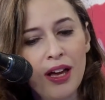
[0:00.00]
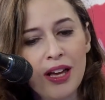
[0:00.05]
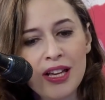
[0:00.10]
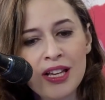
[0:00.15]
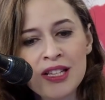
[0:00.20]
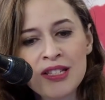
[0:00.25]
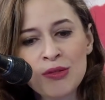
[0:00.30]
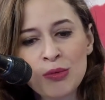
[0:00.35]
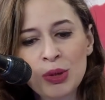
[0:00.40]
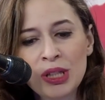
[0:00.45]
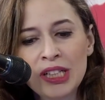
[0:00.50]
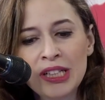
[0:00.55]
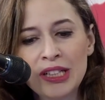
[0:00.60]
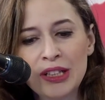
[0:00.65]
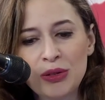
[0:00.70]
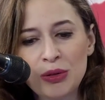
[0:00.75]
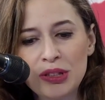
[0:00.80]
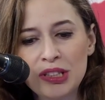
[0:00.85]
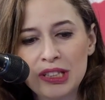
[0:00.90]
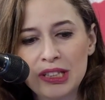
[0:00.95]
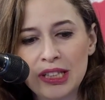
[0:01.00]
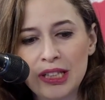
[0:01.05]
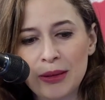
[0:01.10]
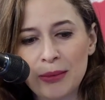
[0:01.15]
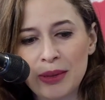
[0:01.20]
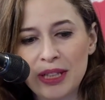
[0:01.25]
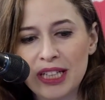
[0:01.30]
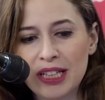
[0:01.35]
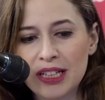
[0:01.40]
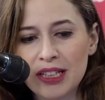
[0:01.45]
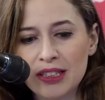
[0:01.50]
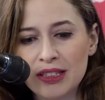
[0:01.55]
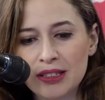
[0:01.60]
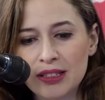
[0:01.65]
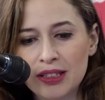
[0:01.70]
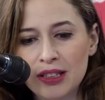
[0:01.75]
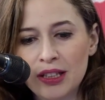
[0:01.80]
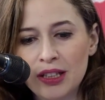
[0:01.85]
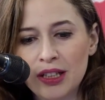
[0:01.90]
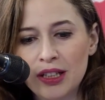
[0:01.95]
He's really interesting because
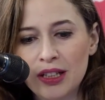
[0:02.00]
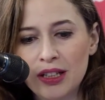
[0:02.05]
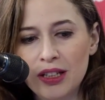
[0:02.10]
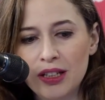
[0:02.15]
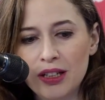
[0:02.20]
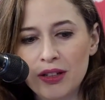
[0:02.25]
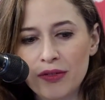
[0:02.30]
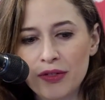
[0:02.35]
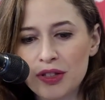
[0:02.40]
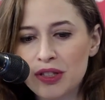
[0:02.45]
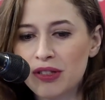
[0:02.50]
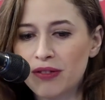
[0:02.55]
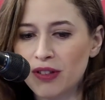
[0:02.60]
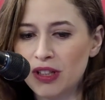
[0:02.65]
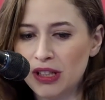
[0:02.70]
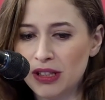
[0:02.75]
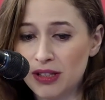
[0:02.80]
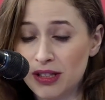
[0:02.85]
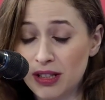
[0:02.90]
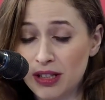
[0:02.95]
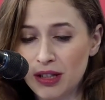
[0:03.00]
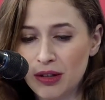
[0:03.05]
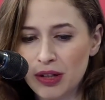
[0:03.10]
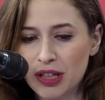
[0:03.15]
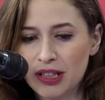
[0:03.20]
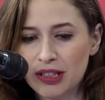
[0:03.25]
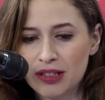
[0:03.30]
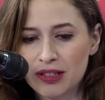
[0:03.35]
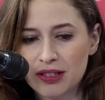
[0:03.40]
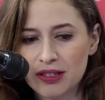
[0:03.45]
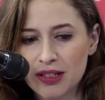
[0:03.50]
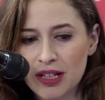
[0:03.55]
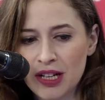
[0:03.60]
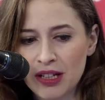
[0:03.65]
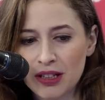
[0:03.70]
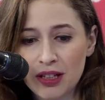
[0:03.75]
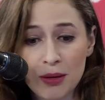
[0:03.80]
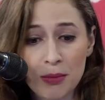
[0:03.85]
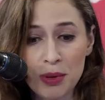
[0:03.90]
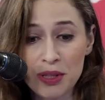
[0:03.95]
he, first of all, his lyrics
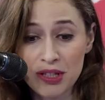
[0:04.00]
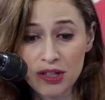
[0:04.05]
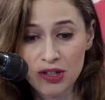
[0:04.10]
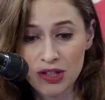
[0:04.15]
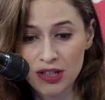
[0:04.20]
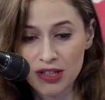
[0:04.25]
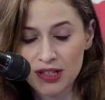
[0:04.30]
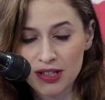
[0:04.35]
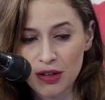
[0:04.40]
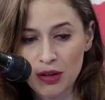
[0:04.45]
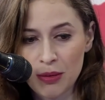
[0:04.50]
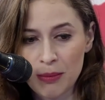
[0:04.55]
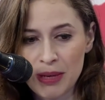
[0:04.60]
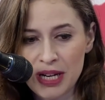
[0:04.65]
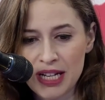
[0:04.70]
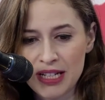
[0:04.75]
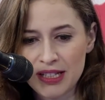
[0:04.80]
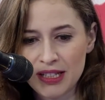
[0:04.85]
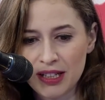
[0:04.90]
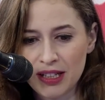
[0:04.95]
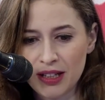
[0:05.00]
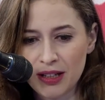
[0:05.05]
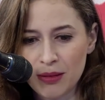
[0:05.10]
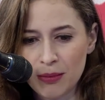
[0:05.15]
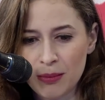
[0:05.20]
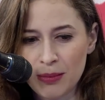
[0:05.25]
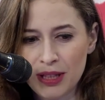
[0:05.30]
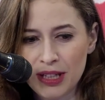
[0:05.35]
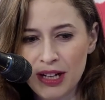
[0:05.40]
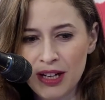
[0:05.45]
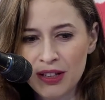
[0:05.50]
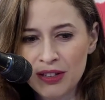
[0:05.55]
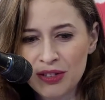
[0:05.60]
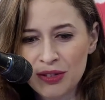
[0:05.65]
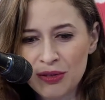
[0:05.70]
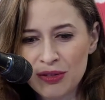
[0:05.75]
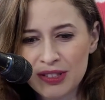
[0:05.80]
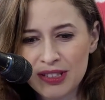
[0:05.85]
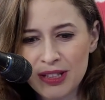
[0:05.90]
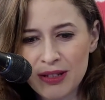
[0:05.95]
and compositions are amazing, but
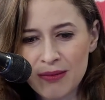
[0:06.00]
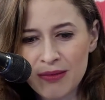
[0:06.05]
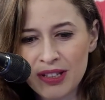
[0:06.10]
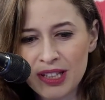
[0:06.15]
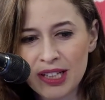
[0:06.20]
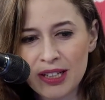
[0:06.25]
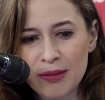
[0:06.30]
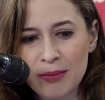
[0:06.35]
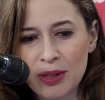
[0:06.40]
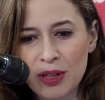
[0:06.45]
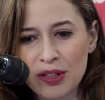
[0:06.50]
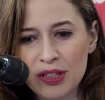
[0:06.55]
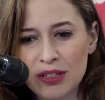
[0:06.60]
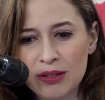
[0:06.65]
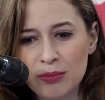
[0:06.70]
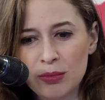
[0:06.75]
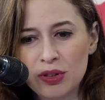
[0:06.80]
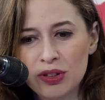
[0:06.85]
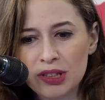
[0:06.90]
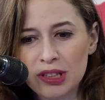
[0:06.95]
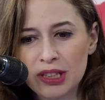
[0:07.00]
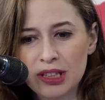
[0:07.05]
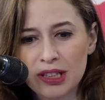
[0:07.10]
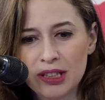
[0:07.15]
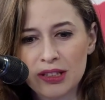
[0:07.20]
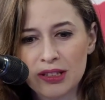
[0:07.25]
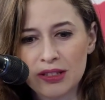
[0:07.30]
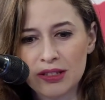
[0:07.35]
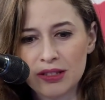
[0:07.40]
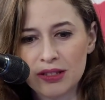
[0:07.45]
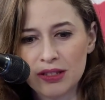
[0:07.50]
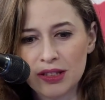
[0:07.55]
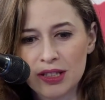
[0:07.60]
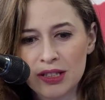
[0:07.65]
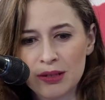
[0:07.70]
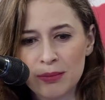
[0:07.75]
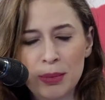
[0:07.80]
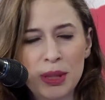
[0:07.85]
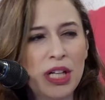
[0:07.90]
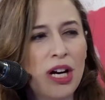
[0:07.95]
also something about his music
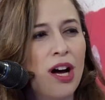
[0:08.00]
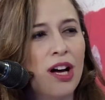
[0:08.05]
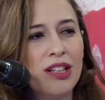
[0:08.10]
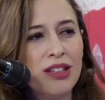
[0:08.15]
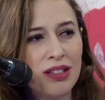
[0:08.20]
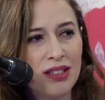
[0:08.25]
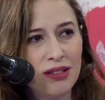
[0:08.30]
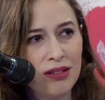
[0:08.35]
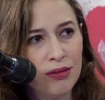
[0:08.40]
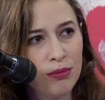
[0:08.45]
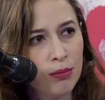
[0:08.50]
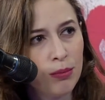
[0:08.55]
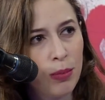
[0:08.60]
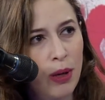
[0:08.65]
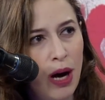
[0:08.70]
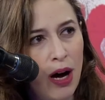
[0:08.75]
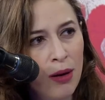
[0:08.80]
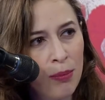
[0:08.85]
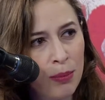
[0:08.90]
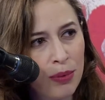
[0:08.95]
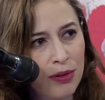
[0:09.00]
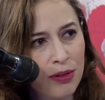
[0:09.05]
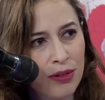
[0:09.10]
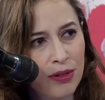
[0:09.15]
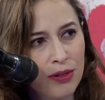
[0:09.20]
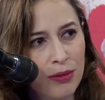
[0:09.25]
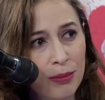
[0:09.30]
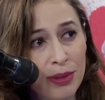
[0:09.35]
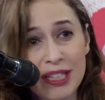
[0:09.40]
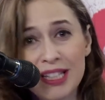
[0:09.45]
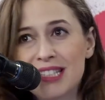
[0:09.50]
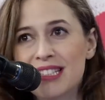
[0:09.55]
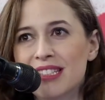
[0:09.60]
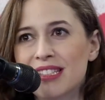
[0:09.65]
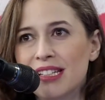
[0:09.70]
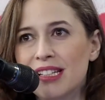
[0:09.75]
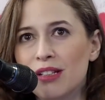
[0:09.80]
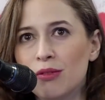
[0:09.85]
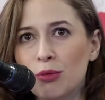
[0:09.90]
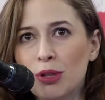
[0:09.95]
is beyond pop, but it's
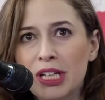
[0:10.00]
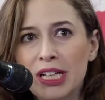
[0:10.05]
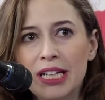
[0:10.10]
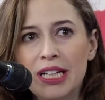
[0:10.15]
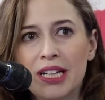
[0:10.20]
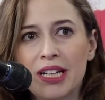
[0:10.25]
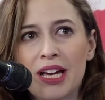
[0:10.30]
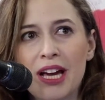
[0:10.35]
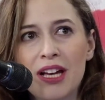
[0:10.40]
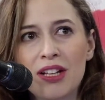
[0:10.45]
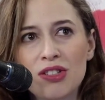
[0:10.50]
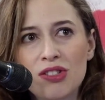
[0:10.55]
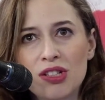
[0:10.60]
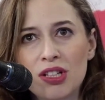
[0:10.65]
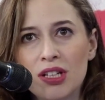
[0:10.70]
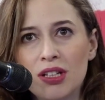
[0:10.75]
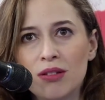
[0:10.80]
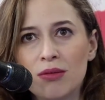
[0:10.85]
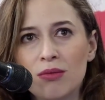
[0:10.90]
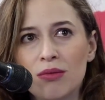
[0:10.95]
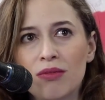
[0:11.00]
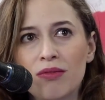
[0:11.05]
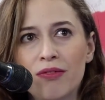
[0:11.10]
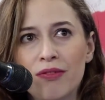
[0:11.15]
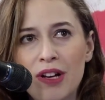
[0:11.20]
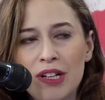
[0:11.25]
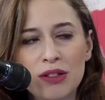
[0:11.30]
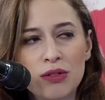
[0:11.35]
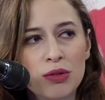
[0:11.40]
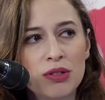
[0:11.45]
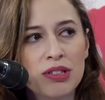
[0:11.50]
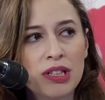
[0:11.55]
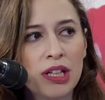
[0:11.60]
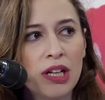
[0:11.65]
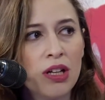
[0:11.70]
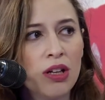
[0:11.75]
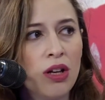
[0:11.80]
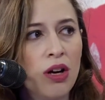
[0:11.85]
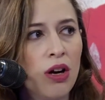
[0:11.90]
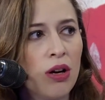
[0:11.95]
still really catchy and fun to
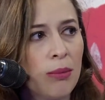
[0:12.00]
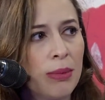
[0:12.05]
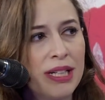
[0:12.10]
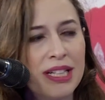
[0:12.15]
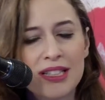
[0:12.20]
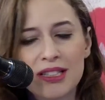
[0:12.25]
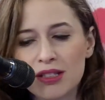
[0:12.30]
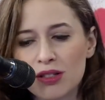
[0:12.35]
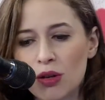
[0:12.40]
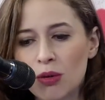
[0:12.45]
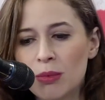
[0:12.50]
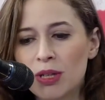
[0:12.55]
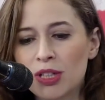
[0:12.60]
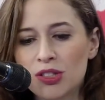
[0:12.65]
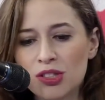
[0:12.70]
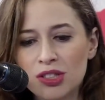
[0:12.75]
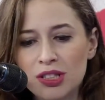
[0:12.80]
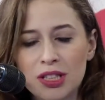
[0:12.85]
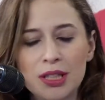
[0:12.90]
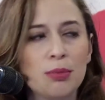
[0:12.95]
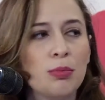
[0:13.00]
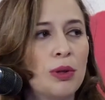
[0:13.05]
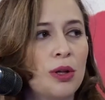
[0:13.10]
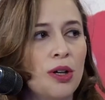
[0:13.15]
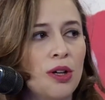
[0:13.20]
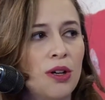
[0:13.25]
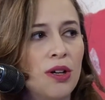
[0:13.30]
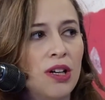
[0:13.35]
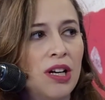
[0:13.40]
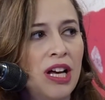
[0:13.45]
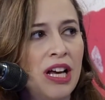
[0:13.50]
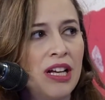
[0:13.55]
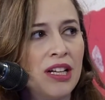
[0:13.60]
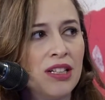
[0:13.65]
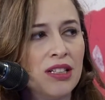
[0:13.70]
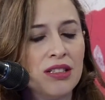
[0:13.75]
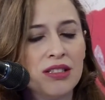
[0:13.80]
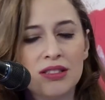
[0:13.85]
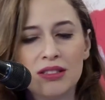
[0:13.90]
sing along, but it's so much deeper, and